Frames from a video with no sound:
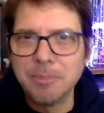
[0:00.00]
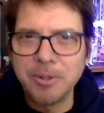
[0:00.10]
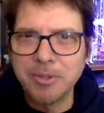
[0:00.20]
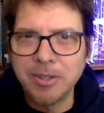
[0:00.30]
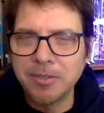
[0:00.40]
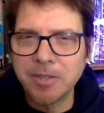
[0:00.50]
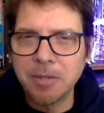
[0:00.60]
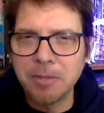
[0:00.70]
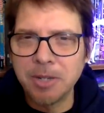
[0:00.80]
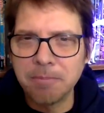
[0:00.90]
birthday's
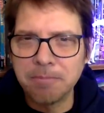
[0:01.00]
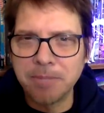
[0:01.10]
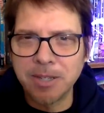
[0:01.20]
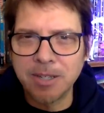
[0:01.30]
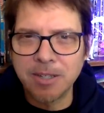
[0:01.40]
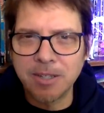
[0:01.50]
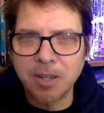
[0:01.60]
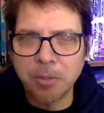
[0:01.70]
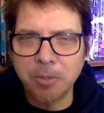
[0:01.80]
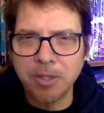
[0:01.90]
coming up. Uh,
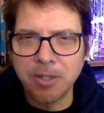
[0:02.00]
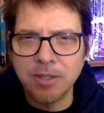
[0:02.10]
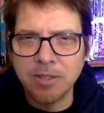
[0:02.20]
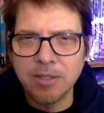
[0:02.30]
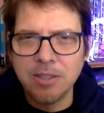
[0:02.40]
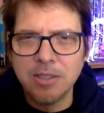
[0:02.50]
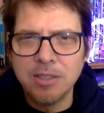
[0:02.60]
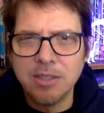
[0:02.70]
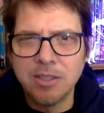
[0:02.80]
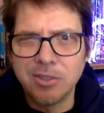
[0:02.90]
that'll be
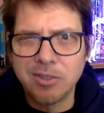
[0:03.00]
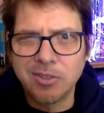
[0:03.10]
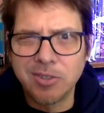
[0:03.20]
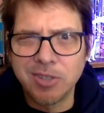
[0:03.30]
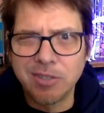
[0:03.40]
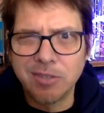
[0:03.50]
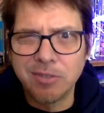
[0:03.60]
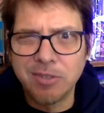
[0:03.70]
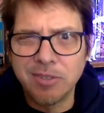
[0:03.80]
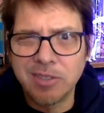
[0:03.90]
Interesting.
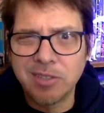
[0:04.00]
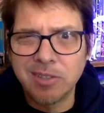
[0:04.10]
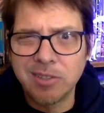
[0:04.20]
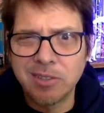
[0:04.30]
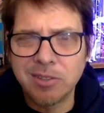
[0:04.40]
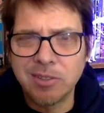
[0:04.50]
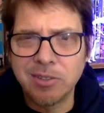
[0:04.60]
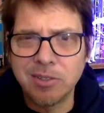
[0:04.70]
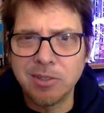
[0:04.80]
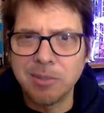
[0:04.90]
56 years
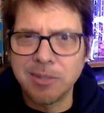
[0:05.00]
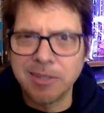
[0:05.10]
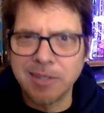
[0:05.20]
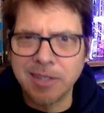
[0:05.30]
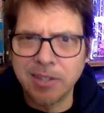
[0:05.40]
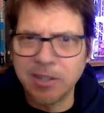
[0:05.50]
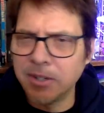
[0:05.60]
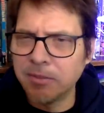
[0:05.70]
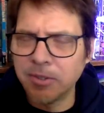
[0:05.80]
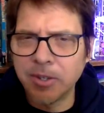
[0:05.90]
old. Oh my God. I
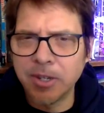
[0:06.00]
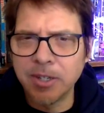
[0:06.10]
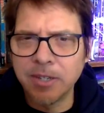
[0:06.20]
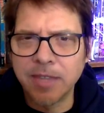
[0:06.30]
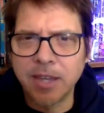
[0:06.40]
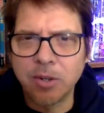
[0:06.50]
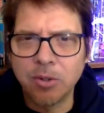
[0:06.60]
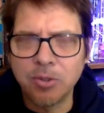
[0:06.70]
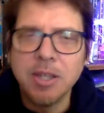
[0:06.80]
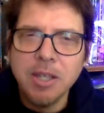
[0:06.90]
never thought I'd get that
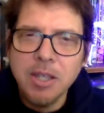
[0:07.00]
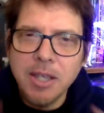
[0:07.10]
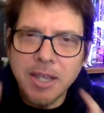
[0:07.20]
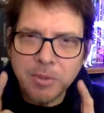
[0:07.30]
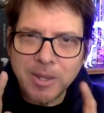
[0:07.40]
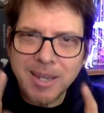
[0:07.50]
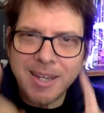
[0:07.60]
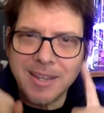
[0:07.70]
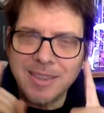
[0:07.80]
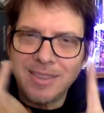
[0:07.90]
old.
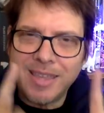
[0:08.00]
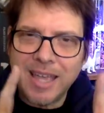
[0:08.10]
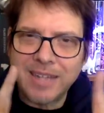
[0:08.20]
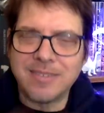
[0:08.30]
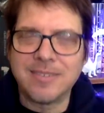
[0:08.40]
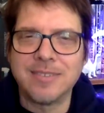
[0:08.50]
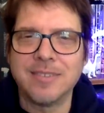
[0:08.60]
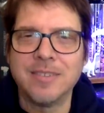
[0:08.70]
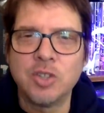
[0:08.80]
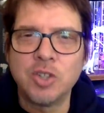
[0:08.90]
Anyway, that's
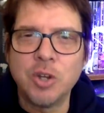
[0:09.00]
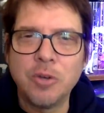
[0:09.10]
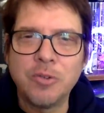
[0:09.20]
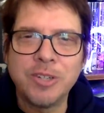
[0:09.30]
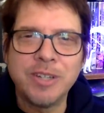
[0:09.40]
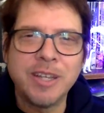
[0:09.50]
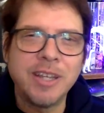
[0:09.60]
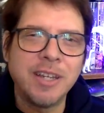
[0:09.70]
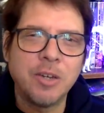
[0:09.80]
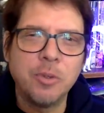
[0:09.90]
the show for
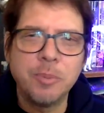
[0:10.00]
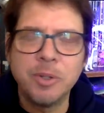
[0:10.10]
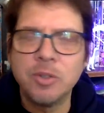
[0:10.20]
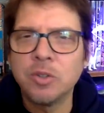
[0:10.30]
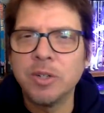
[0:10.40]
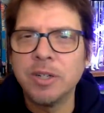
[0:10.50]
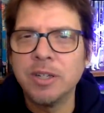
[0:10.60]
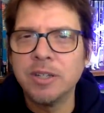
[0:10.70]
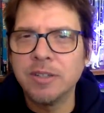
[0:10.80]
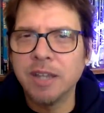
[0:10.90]
today. I hope you enjoyed
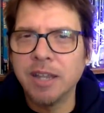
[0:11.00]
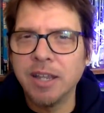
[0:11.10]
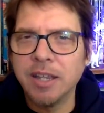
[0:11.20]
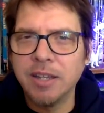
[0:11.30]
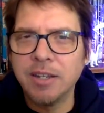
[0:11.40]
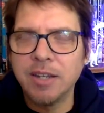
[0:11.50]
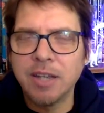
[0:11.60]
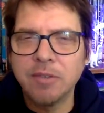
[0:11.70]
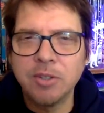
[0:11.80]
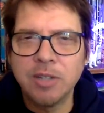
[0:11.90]
it and
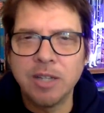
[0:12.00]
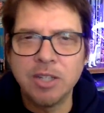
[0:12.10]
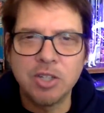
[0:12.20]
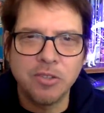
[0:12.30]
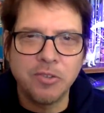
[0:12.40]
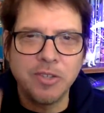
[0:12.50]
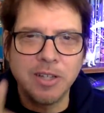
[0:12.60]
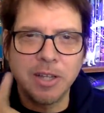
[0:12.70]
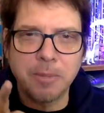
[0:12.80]
have a good lunch. See you later.